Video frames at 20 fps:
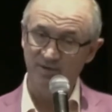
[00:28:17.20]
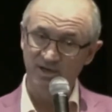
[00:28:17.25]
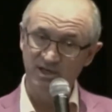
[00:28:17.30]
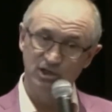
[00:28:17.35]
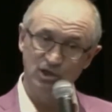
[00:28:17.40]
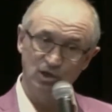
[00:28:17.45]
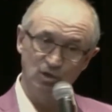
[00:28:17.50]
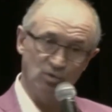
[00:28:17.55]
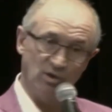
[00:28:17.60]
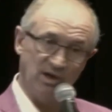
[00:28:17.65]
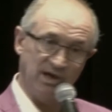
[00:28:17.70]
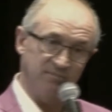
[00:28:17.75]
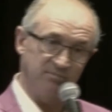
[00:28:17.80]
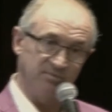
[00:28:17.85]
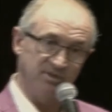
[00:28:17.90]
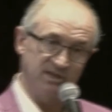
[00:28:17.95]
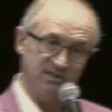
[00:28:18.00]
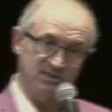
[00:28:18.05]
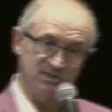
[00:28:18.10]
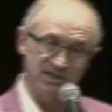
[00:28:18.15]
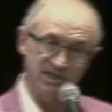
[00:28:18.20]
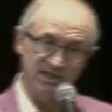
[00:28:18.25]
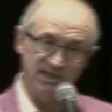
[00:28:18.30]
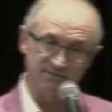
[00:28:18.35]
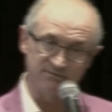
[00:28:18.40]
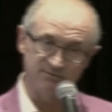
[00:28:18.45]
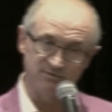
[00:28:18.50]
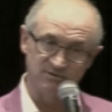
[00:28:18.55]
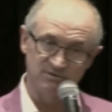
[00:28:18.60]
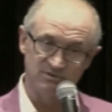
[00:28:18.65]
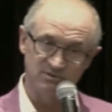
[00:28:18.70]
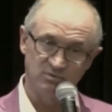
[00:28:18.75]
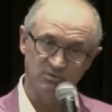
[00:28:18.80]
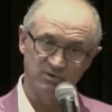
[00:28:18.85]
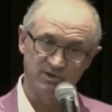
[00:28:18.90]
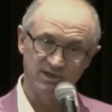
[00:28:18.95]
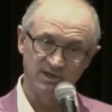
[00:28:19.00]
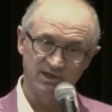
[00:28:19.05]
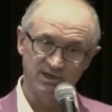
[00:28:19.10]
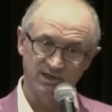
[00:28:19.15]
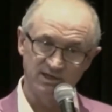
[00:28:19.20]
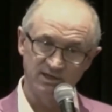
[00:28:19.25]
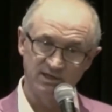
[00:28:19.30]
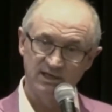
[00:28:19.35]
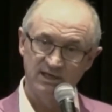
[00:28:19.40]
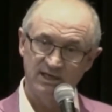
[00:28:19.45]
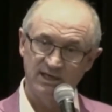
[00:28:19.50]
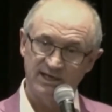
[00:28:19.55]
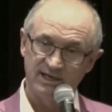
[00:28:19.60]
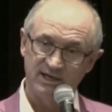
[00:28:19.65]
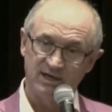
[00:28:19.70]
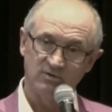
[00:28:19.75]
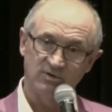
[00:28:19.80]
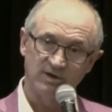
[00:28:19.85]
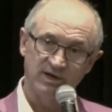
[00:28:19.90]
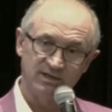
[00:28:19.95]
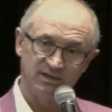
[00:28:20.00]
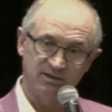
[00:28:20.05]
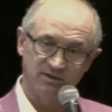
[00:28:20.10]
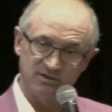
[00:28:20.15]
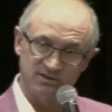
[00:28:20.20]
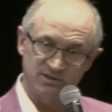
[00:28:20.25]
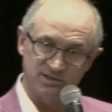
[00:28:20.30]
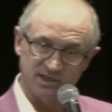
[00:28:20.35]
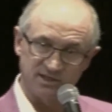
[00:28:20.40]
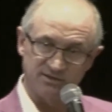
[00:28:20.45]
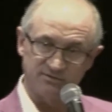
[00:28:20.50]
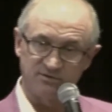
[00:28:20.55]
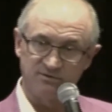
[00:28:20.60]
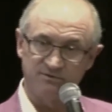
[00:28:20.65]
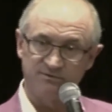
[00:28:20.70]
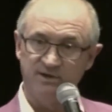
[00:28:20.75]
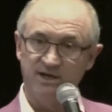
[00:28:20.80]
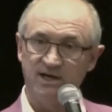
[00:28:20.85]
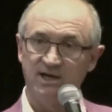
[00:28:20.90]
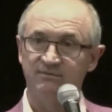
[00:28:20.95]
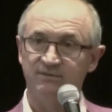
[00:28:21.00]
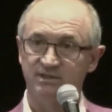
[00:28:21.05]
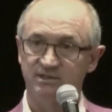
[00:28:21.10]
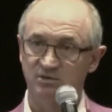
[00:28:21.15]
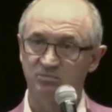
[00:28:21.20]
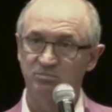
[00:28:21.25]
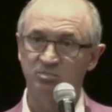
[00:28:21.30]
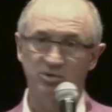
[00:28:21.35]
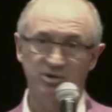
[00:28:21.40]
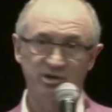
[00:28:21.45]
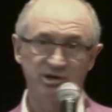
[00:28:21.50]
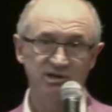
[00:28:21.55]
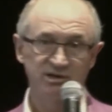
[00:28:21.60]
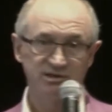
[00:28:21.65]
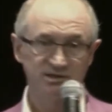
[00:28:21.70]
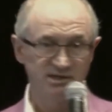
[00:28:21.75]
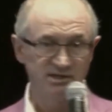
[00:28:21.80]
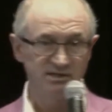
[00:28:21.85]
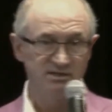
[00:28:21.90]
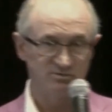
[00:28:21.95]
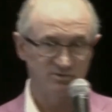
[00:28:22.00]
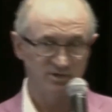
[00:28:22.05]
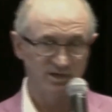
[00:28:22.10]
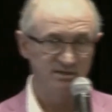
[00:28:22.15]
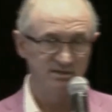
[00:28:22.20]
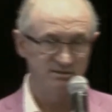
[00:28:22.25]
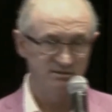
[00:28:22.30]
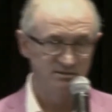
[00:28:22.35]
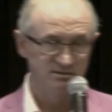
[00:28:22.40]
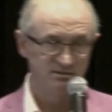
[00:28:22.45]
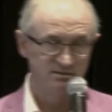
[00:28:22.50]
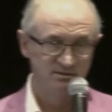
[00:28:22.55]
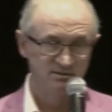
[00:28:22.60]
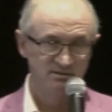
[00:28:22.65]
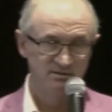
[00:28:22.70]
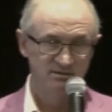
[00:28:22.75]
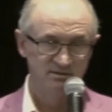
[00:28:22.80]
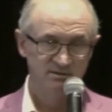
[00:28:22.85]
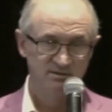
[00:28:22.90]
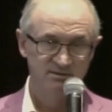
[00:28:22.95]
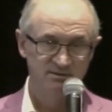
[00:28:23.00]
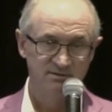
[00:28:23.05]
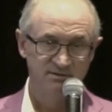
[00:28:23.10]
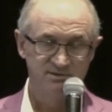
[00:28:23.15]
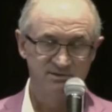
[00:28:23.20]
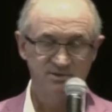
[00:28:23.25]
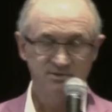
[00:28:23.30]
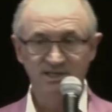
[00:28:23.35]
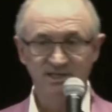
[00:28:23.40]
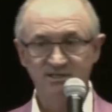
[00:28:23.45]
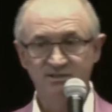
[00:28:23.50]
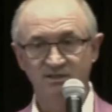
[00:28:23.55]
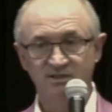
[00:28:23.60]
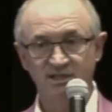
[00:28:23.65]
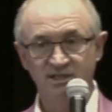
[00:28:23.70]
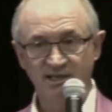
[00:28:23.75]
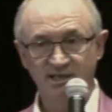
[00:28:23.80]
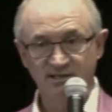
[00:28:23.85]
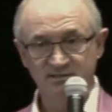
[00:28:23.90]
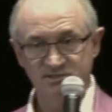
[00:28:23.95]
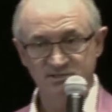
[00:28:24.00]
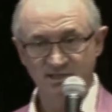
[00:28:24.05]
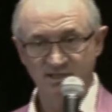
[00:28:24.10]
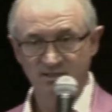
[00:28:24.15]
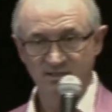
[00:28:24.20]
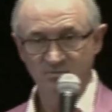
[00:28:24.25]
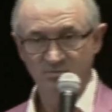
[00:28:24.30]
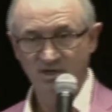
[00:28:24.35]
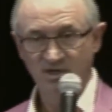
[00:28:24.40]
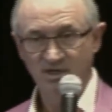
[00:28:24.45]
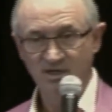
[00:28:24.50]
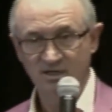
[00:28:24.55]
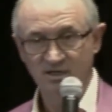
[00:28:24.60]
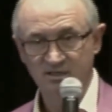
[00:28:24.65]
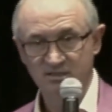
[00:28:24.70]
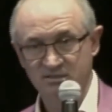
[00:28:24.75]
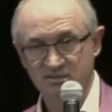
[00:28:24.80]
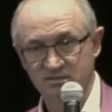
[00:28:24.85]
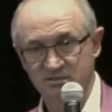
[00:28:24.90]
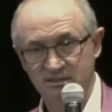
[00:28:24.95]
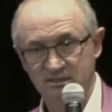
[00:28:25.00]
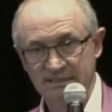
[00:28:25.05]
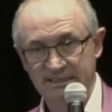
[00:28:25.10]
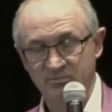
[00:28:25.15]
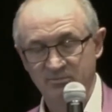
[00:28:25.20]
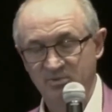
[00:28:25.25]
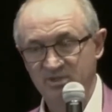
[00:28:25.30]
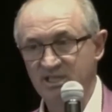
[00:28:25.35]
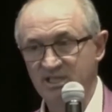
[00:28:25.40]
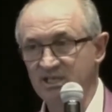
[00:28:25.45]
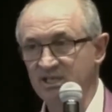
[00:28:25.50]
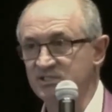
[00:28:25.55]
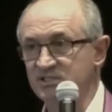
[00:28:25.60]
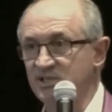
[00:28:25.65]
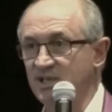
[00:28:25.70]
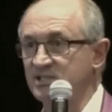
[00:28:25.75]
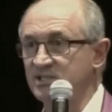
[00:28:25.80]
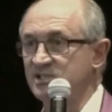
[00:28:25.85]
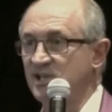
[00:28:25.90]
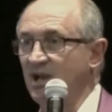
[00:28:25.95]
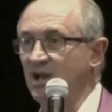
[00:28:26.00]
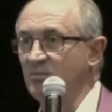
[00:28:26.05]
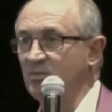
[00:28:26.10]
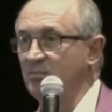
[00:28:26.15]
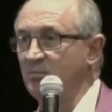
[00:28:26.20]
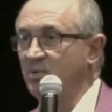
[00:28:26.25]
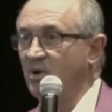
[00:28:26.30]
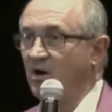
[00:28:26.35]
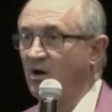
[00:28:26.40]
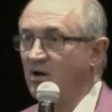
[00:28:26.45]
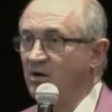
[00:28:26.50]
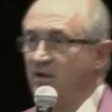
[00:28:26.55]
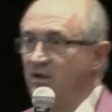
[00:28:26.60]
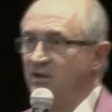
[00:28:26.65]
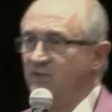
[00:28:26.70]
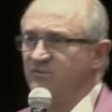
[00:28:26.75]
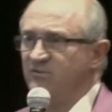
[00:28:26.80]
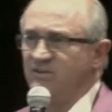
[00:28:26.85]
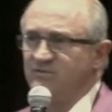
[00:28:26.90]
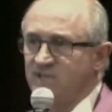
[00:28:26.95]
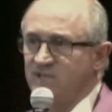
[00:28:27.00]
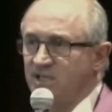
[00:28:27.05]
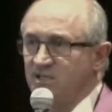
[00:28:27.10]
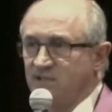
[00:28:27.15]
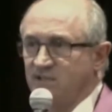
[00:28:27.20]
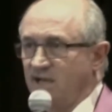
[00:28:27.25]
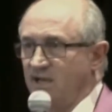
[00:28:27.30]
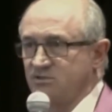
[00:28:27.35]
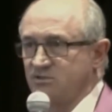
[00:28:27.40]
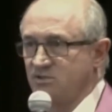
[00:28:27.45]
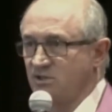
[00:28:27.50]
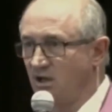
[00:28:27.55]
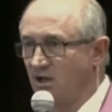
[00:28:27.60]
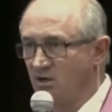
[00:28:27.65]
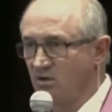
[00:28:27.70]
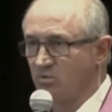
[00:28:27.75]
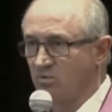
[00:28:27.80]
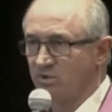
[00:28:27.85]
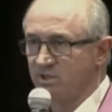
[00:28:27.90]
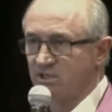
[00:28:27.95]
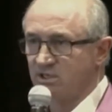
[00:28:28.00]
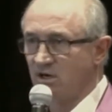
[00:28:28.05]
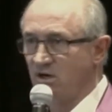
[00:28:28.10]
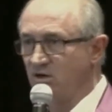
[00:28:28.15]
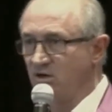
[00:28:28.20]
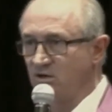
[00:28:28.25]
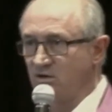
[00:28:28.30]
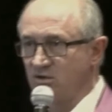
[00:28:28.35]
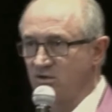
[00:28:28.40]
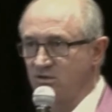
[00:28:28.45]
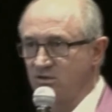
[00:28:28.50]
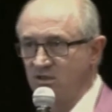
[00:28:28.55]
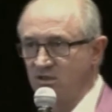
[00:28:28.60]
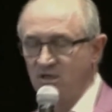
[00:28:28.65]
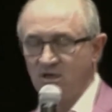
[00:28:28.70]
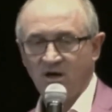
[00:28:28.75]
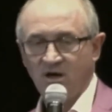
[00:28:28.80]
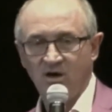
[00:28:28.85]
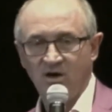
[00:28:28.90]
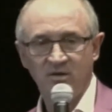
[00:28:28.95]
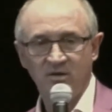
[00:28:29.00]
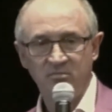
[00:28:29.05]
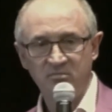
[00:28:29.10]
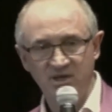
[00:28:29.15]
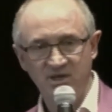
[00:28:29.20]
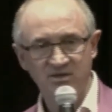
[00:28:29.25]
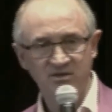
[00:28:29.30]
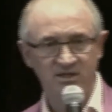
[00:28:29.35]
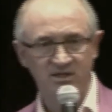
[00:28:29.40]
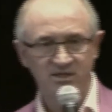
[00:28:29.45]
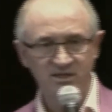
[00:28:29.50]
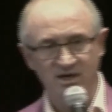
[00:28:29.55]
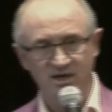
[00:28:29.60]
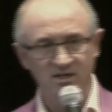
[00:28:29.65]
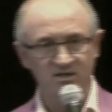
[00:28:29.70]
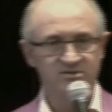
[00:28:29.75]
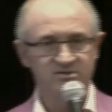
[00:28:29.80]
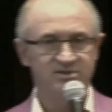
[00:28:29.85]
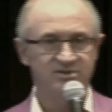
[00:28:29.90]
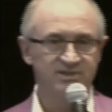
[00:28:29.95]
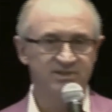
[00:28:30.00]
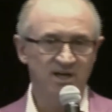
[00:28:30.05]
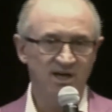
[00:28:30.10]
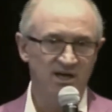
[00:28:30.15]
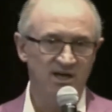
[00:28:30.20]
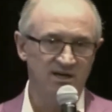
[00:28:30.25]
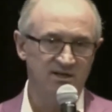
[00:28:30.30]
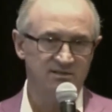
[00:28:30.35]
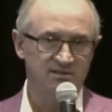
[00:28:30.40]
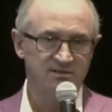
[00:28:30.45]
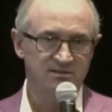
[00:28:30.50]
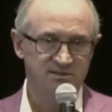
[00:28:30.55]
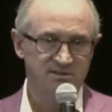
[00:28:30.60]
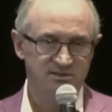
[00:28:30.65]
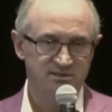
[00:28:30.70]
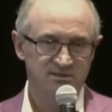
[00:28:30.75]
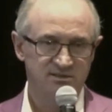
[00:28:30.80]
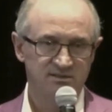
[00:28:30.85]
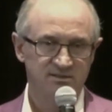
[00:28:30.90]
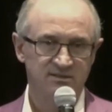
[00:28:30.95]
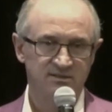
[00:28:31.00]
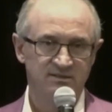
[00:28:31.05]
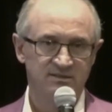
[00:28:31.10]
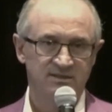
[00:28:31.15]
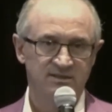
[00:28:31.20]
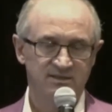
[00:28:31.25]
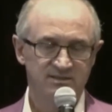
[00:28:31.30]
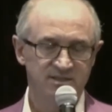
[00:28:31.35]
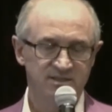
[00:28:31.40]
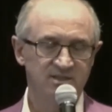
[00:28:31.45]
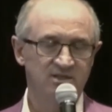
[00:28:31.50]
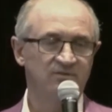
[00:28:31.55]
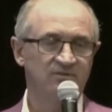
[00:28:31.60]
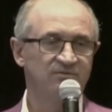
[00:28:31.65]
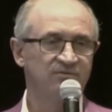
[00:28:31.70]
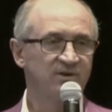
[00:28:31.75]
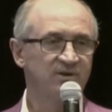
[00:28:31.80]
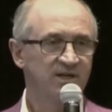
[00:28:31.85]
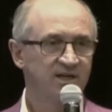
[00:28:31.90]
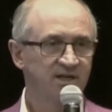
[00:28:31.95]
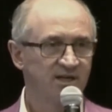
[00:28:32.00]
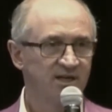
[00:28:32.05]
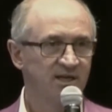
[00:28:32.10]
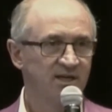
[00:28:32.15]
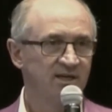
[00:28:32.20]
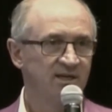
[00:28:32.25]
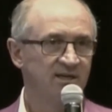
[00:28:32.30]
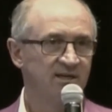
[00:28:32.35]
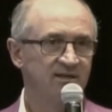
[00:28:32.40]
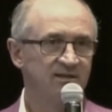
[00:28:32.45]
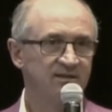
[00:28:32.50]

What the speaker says: write me a check for 20 and I'll write you a check for 5. That's a pretty good deal, right? So he didn't think outside the box. But then he says, yeah, but Paul, $15,000 return on $1 million sucks. I said, you're a freaking idiot.